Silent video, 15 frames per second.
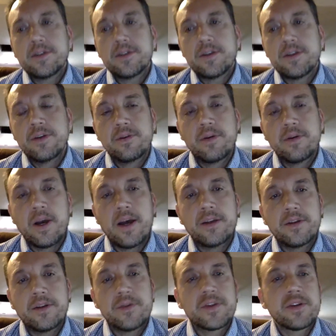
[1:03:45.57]
to
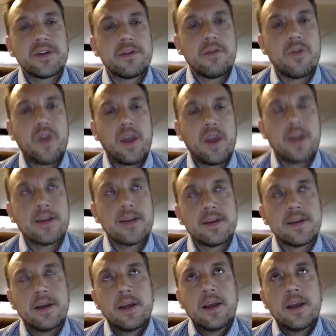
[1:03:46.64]
do certain things